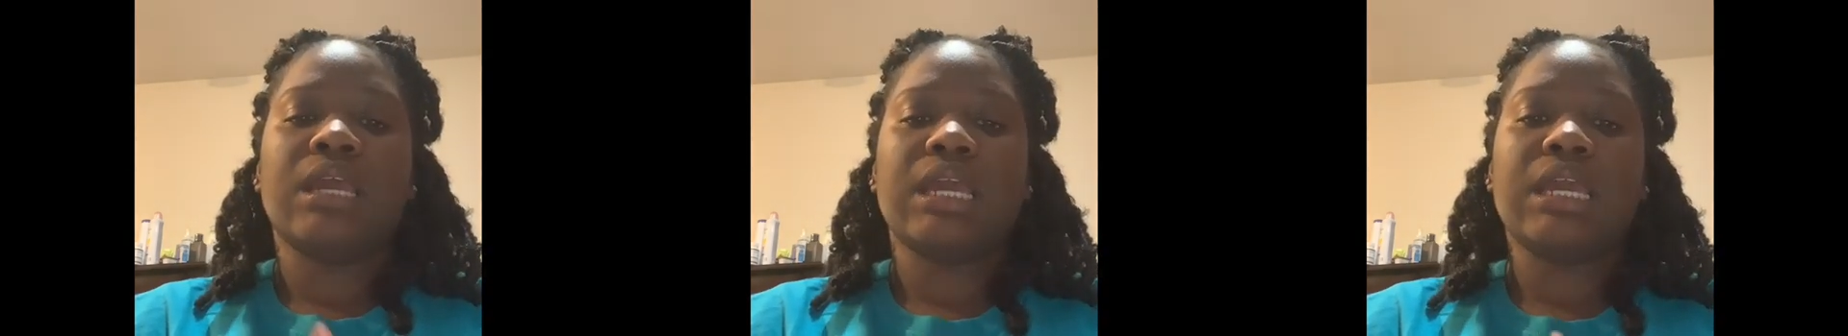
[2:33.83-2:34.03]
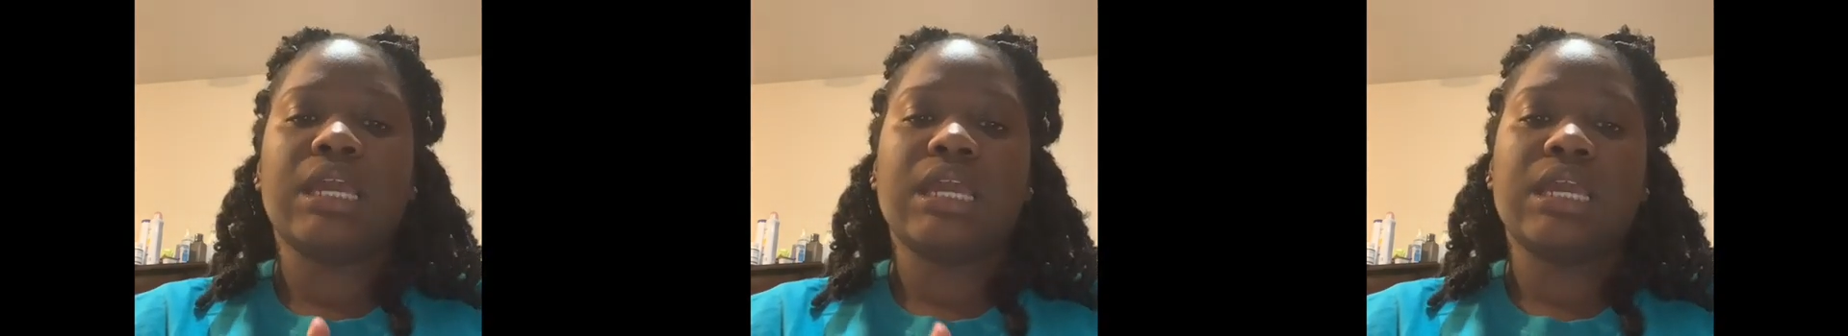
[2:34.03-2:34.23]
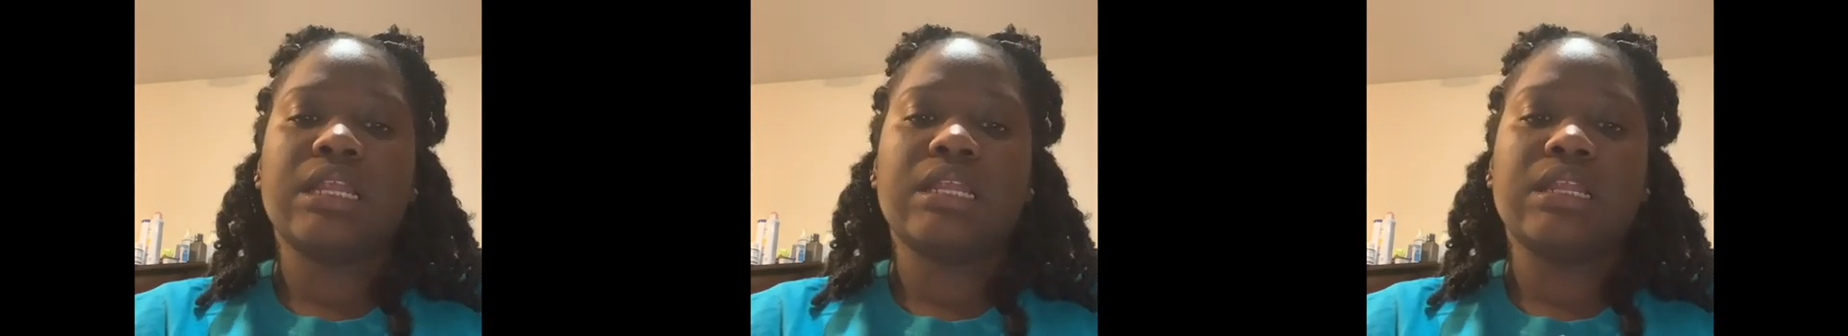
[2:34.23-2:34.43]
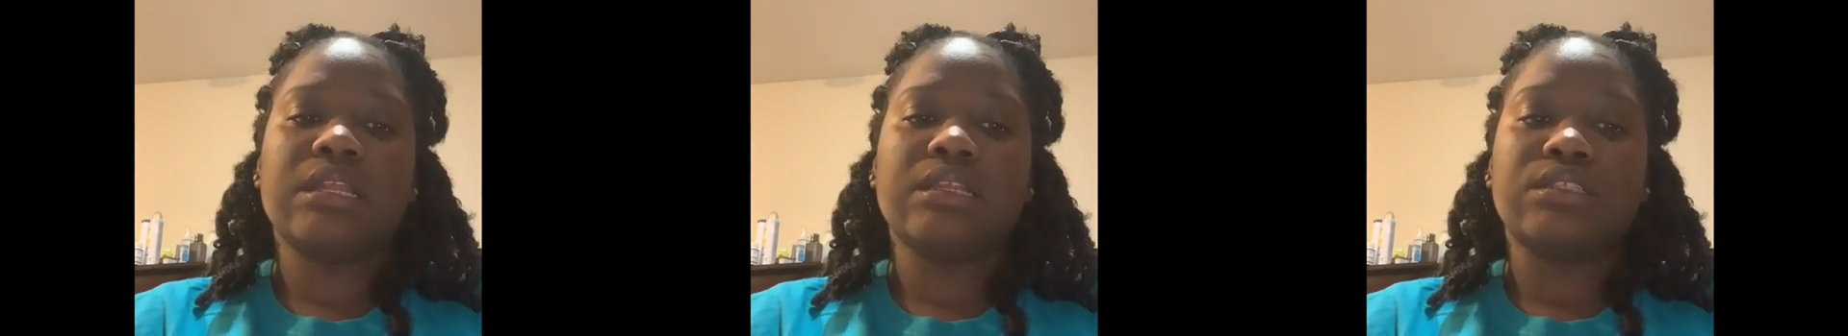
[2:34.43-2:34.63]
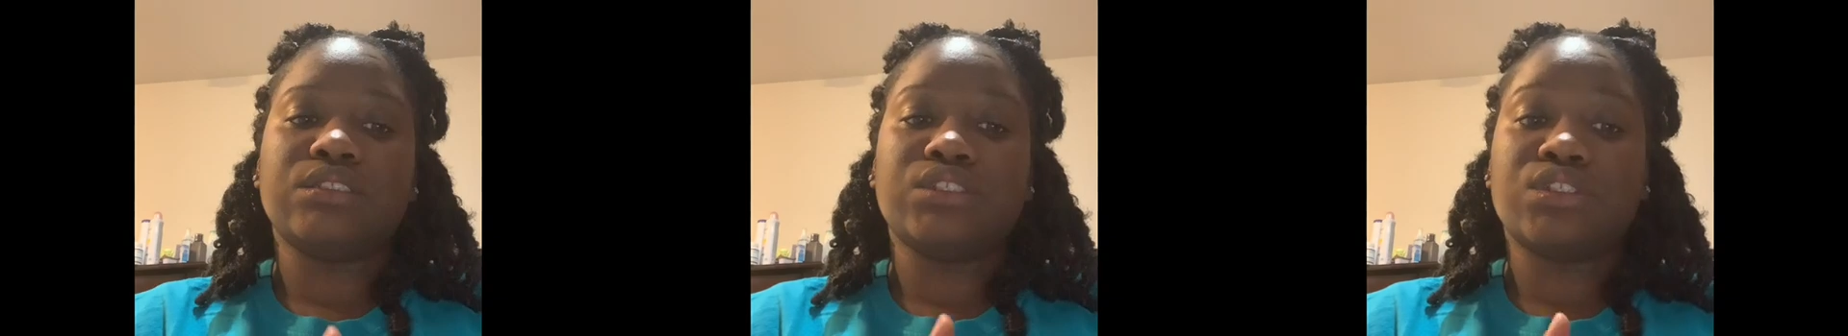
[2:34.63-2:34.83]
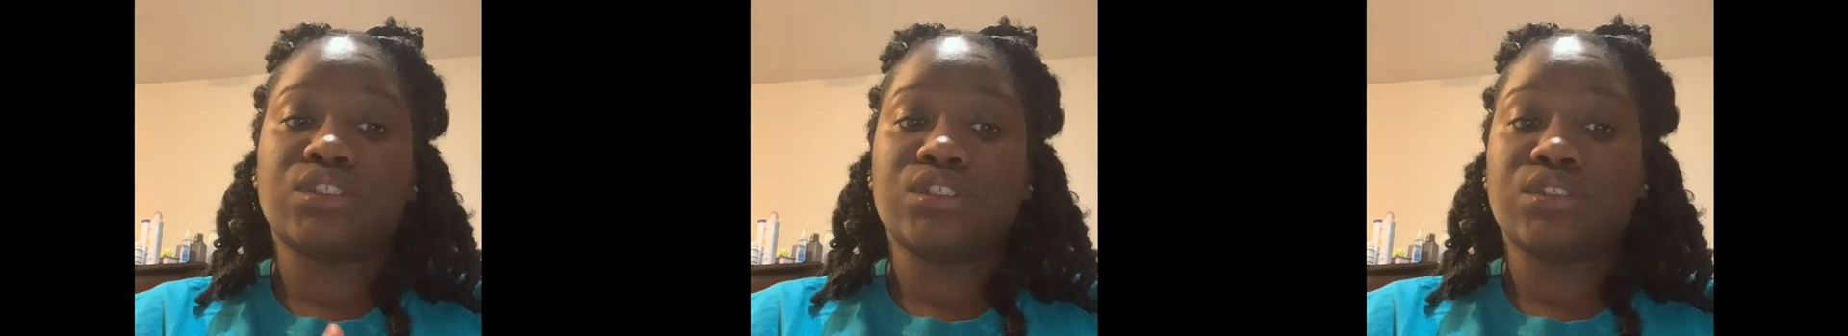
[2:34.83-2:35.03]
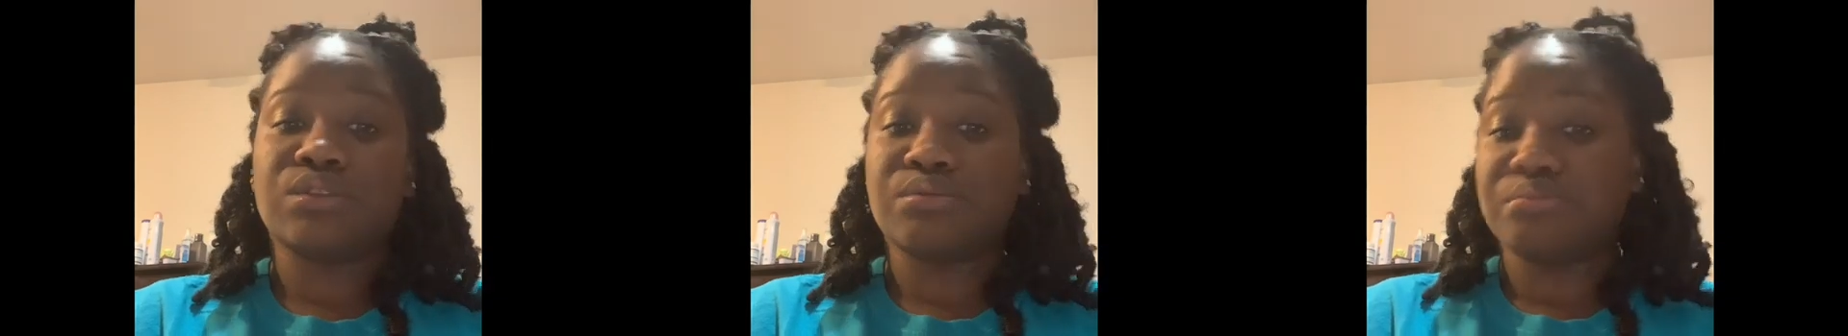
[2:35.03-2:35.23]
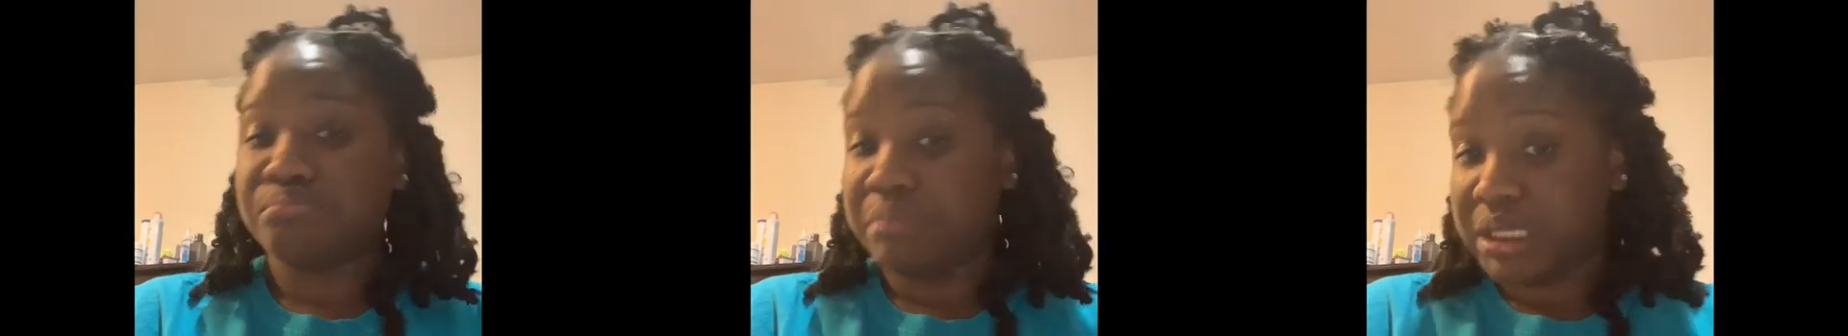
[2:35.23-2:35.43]
in
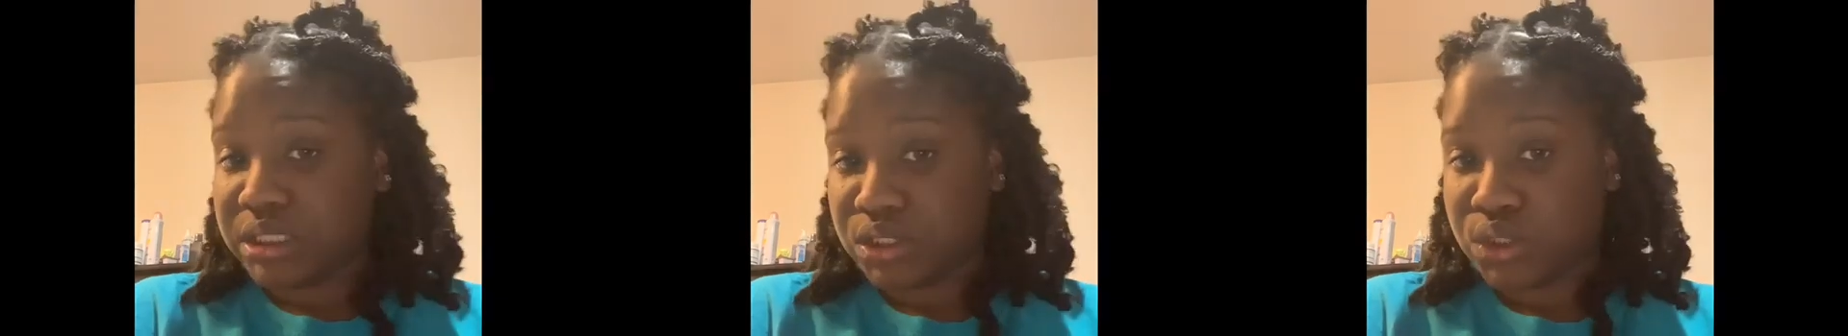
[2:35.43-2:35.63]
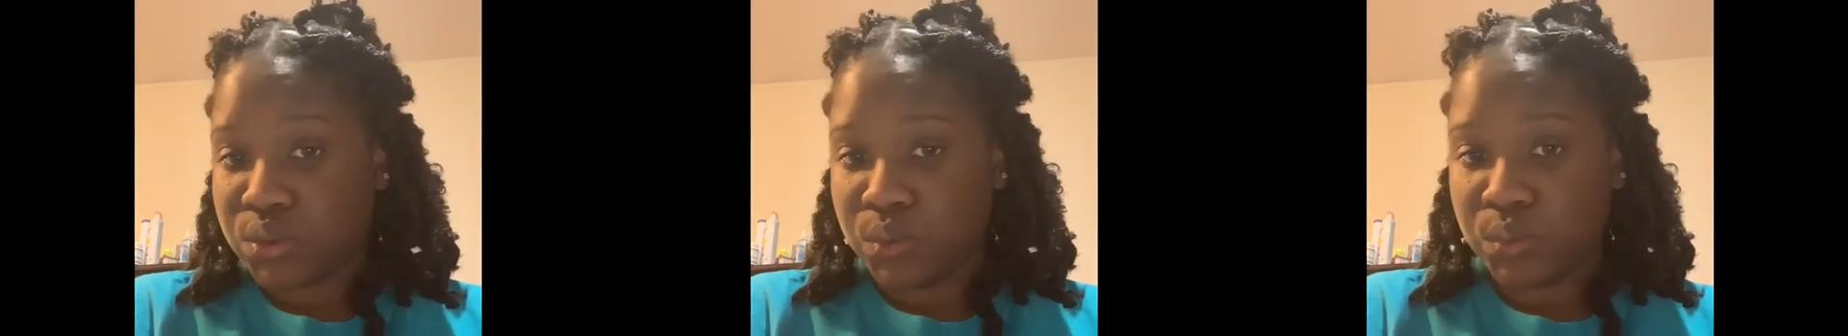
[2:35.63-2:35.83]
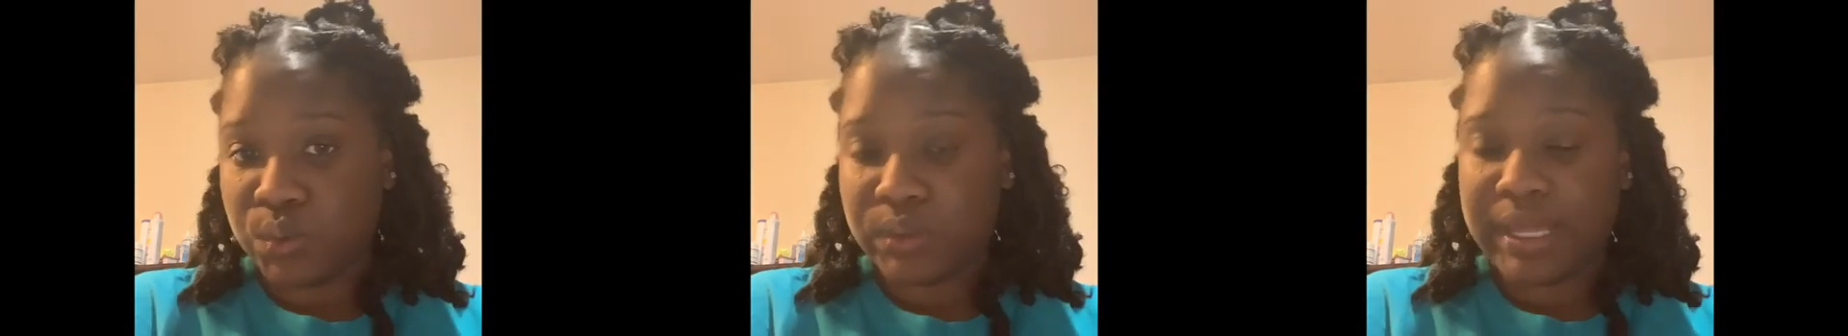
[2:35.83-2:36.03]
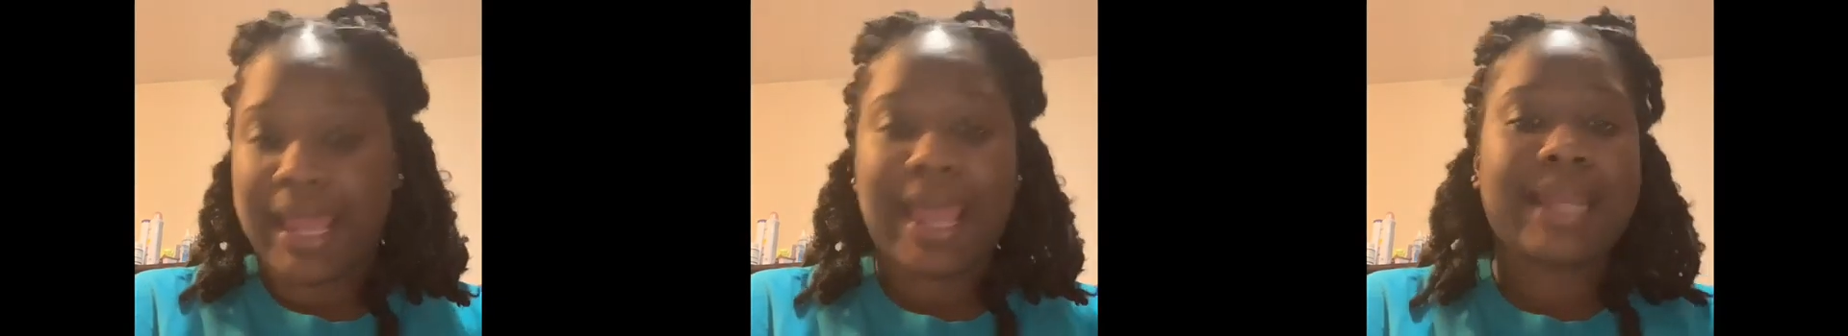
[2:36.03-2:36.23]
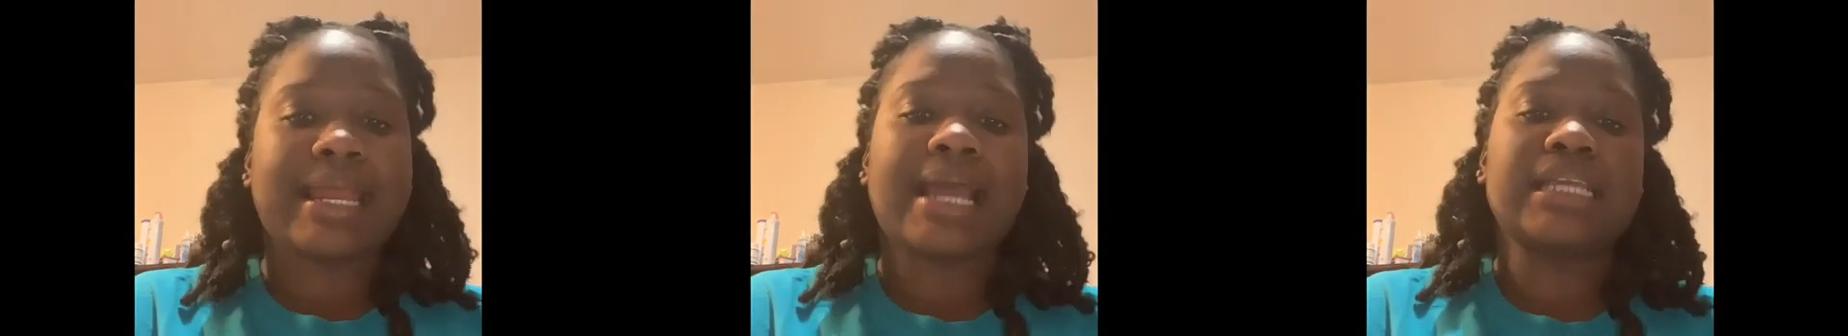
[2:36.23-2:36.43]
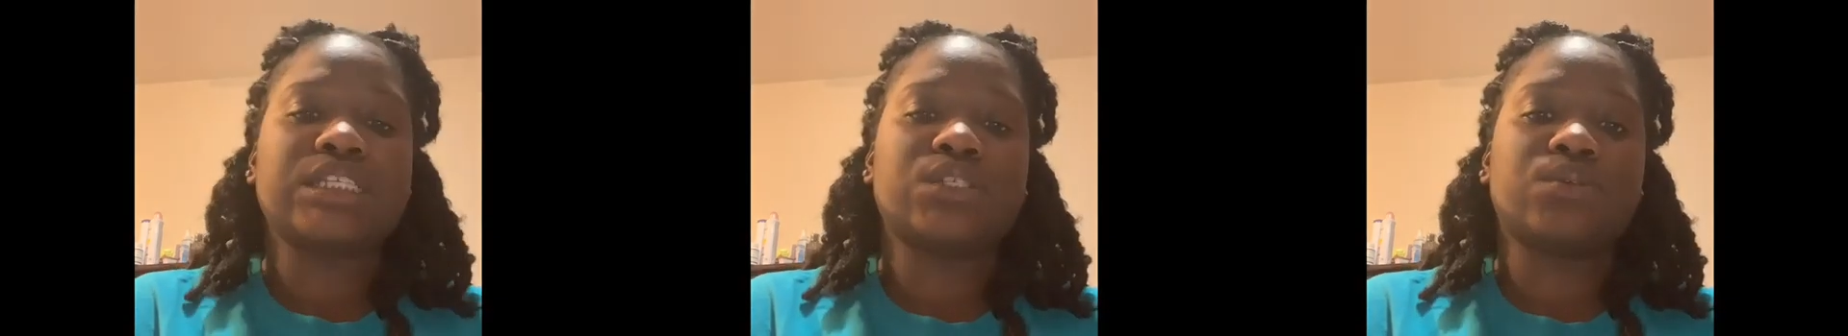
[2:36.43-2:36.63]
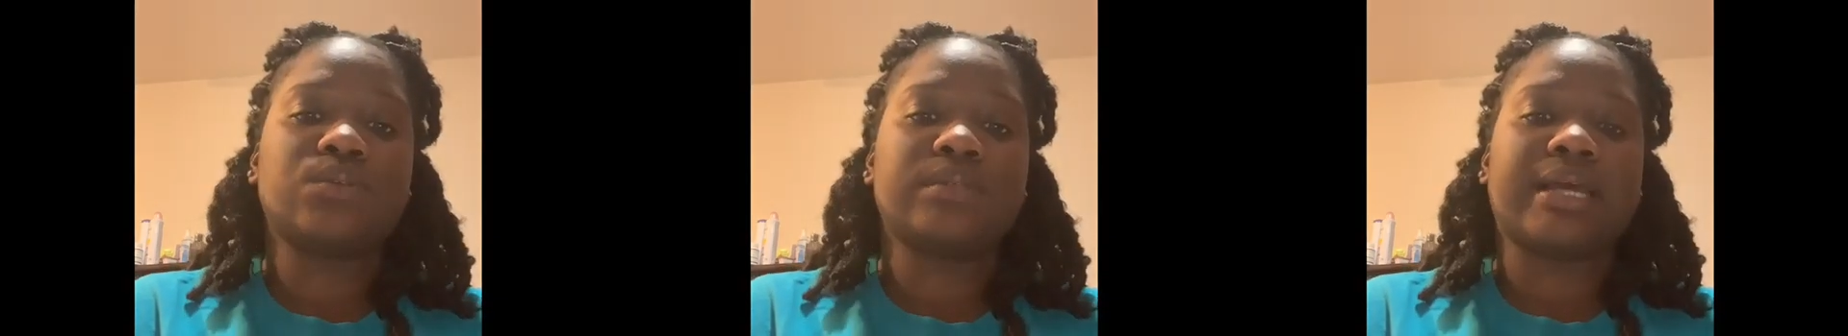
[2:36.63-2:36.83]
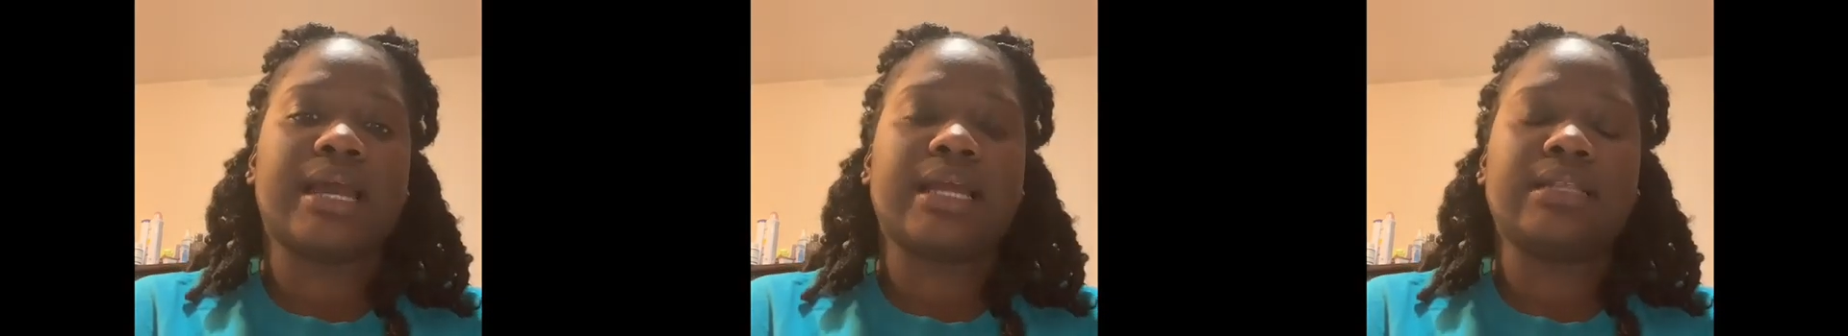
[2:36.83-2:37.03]
middle school and high school
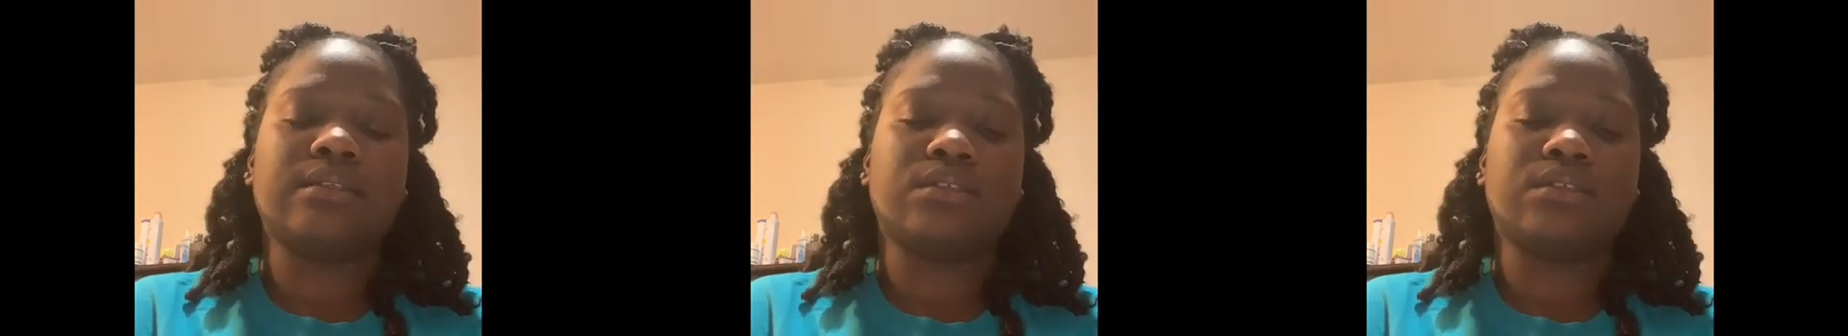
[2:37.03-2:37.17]
that